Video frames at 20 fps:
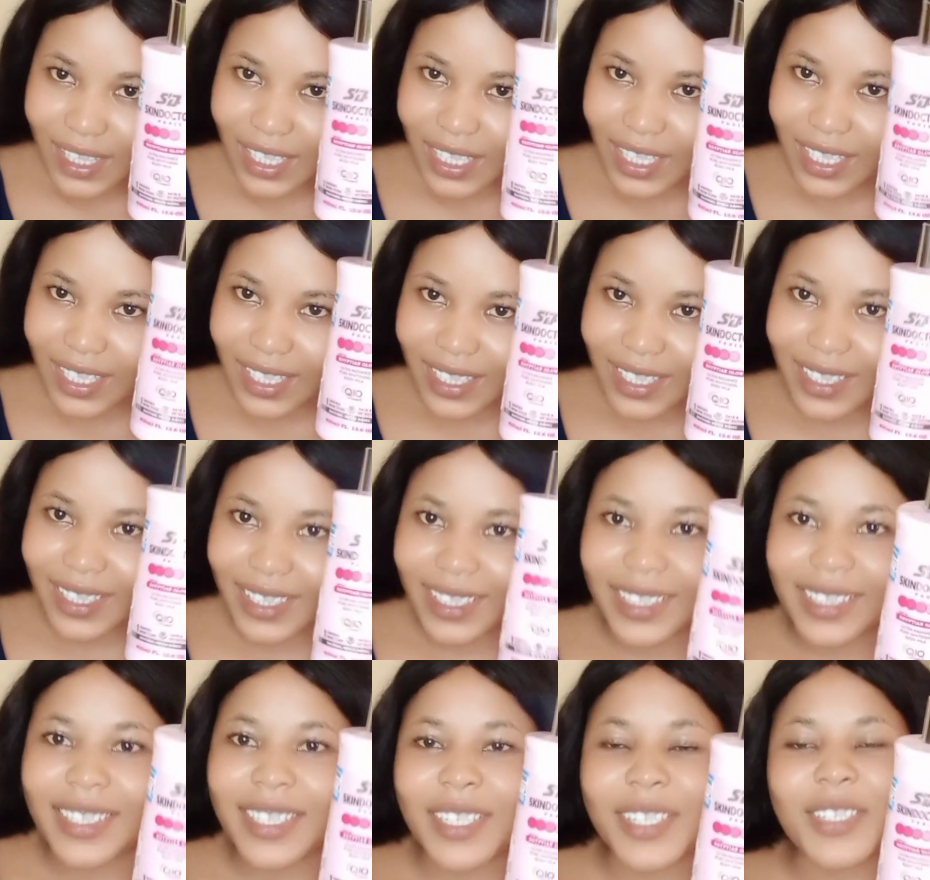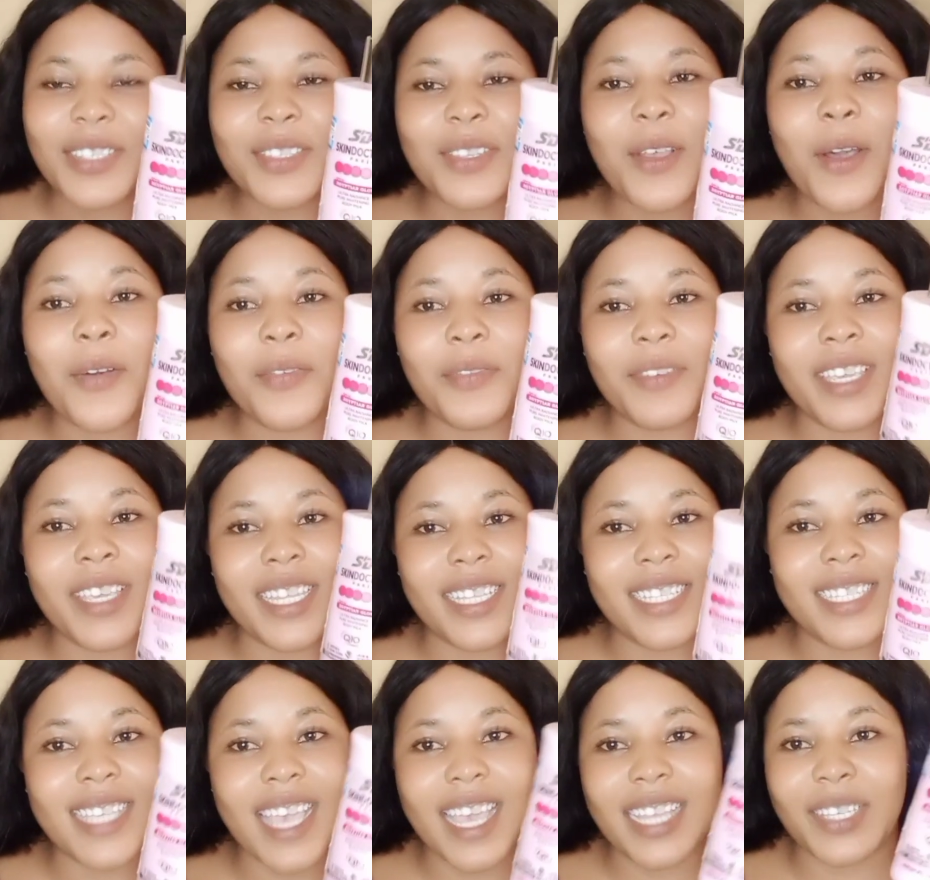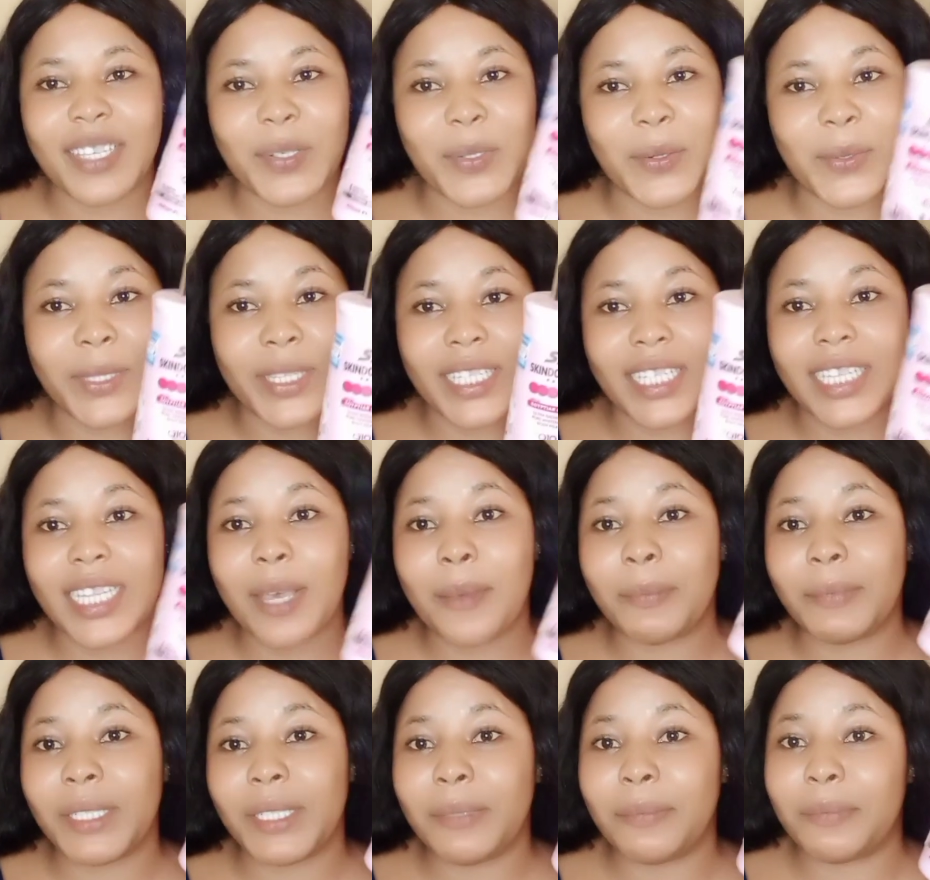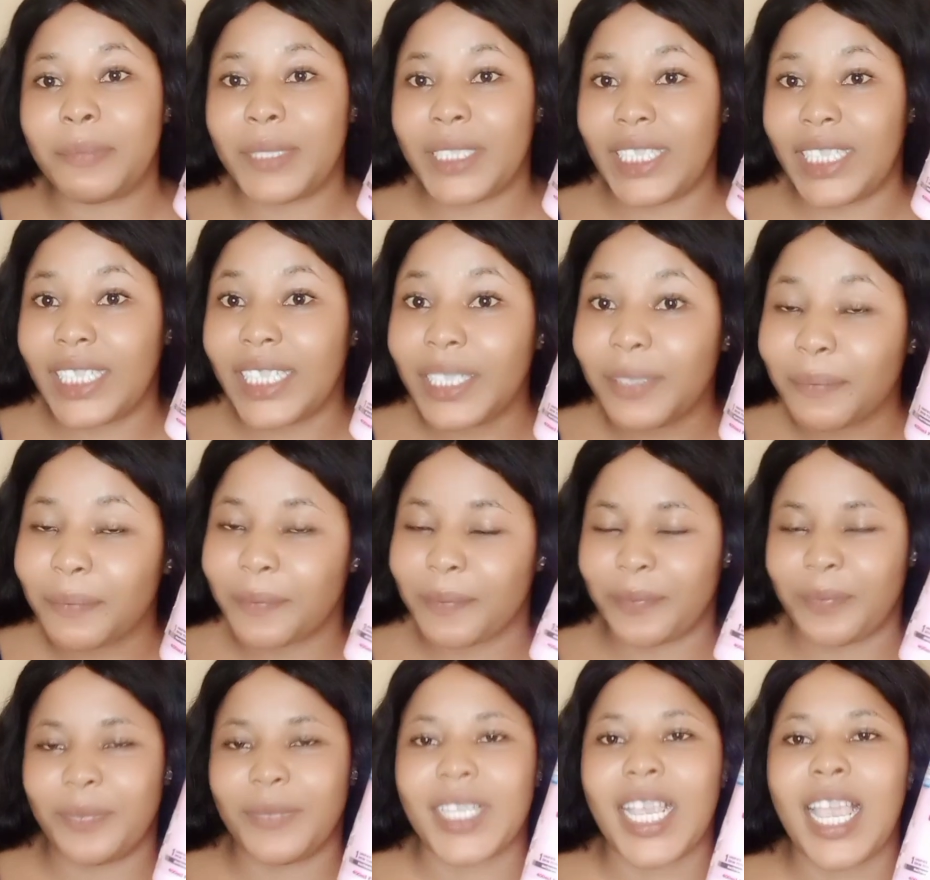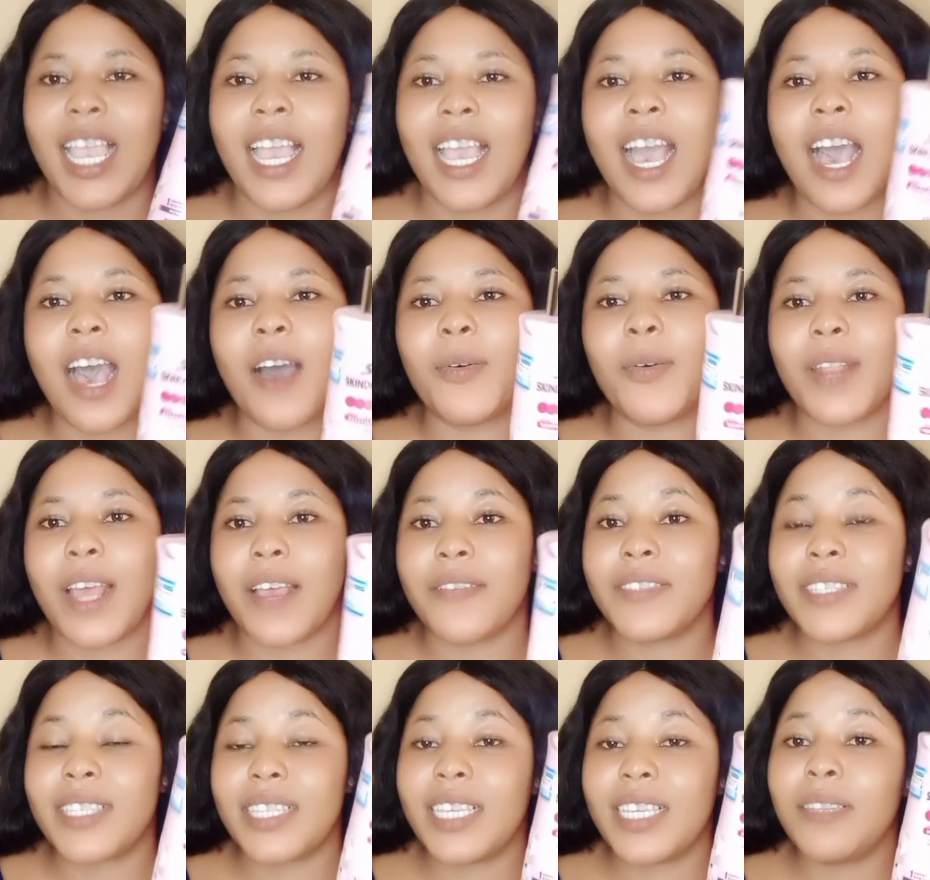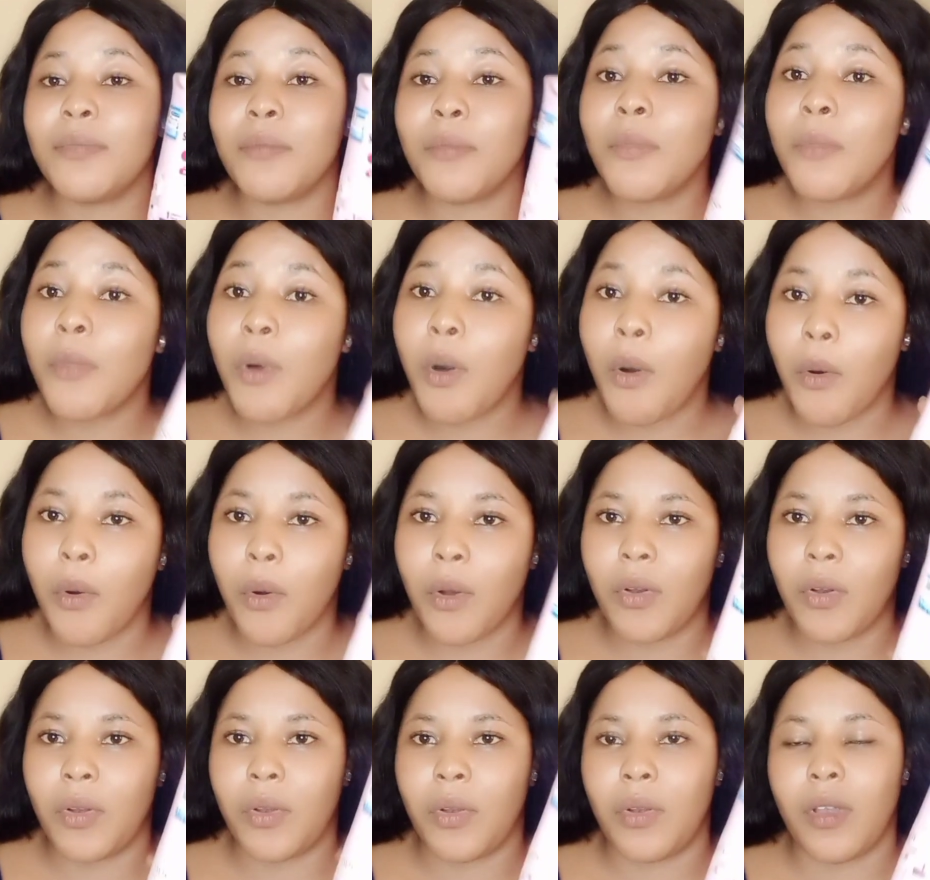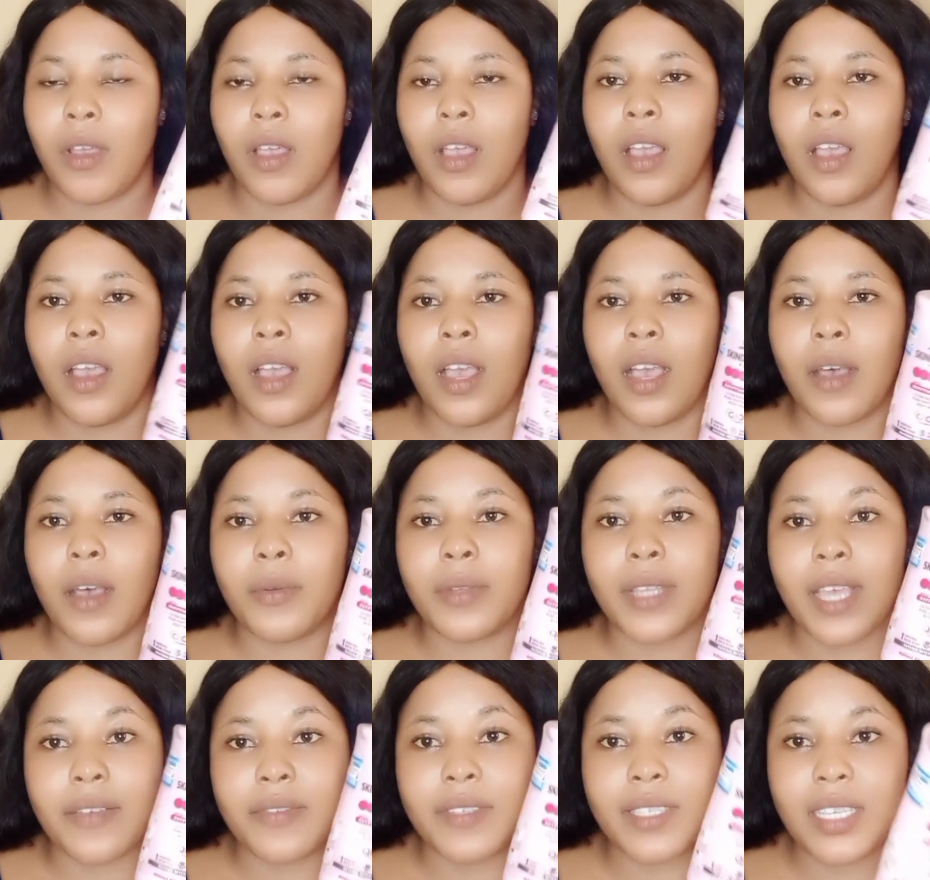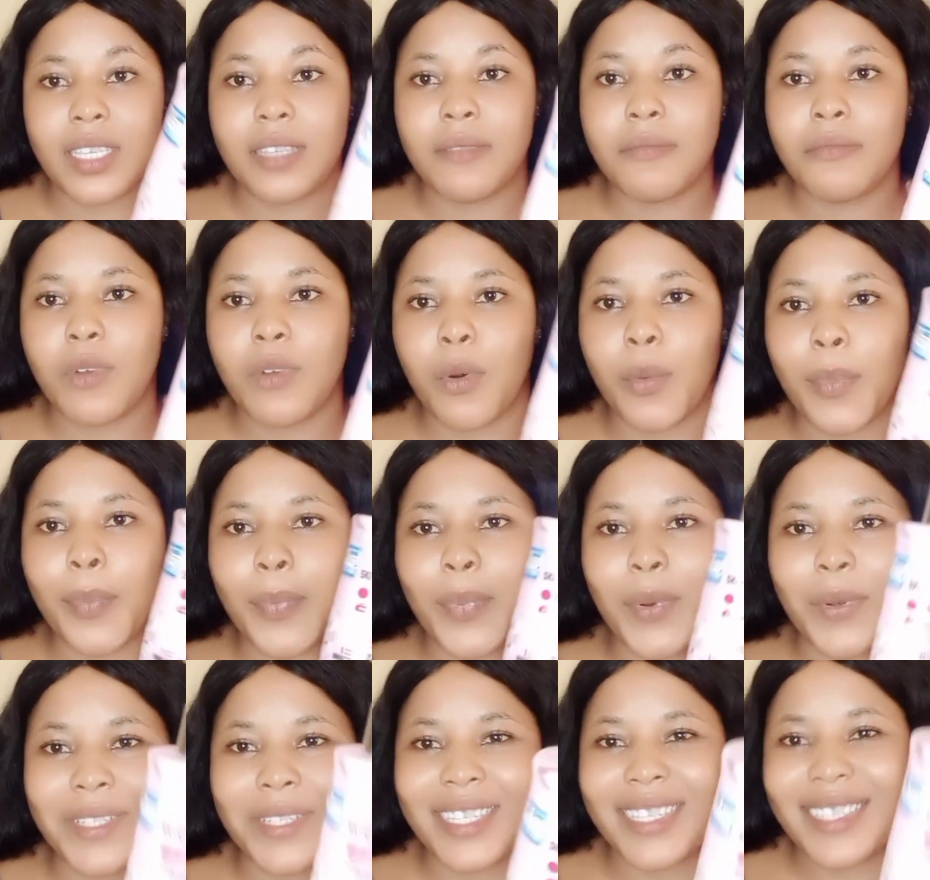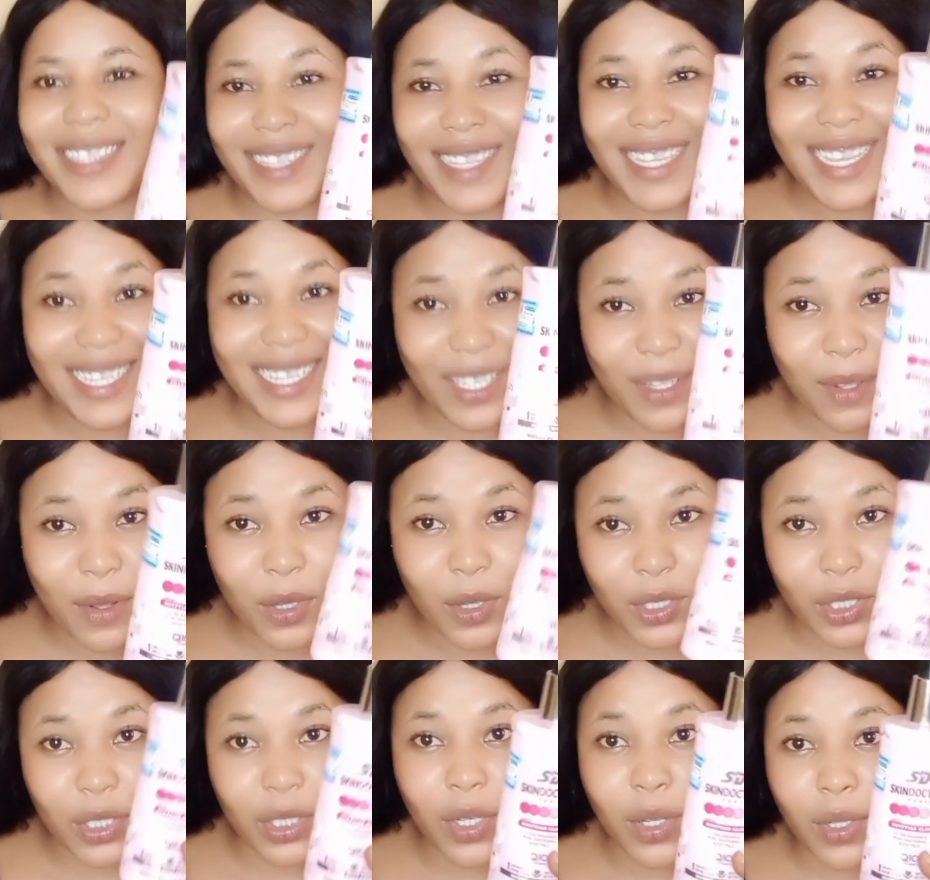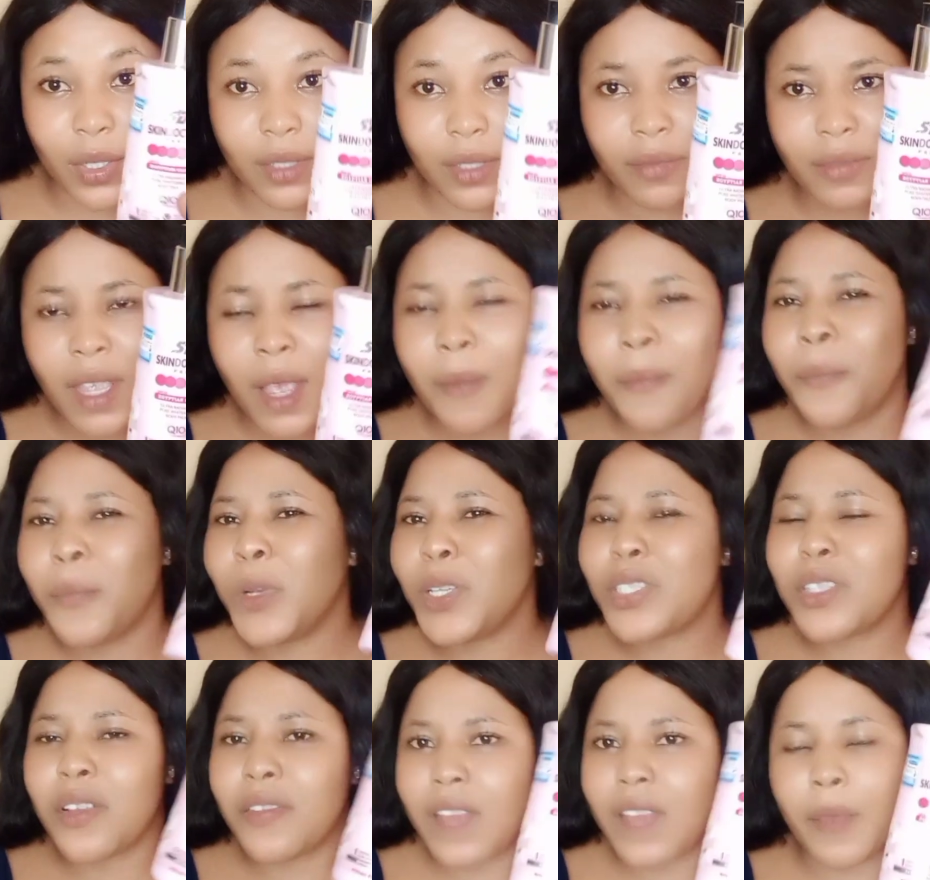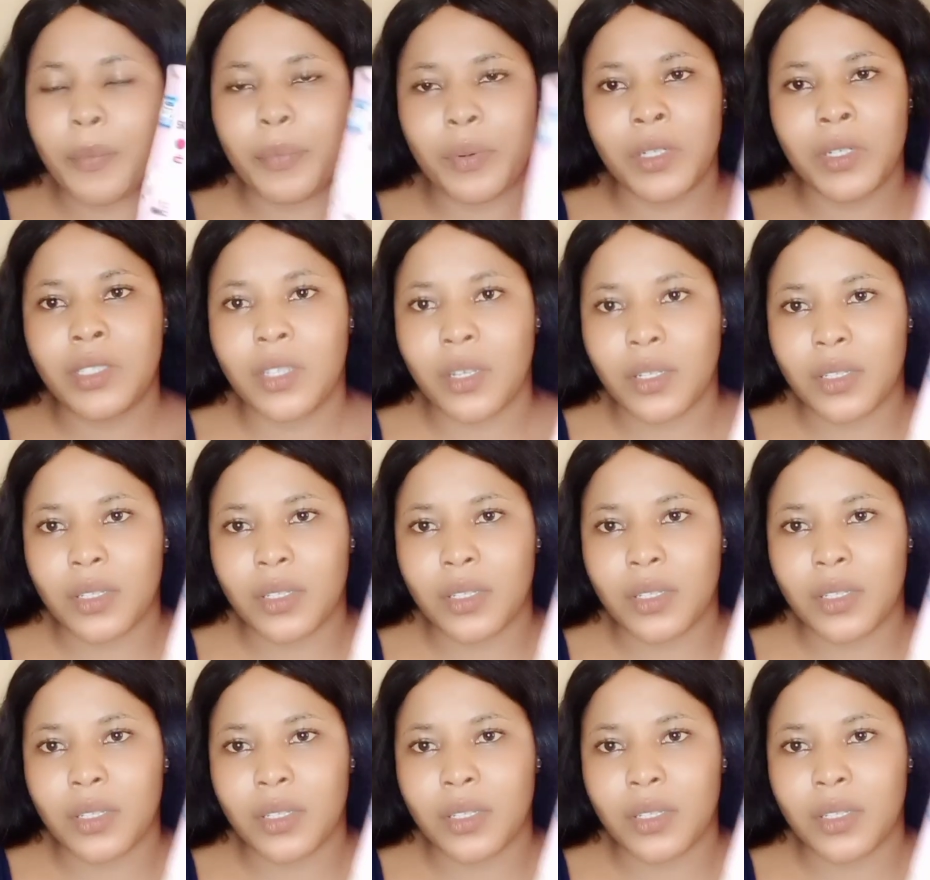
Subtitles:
the stuff inside the container, maybe I would have seen more. But this lotion, most of their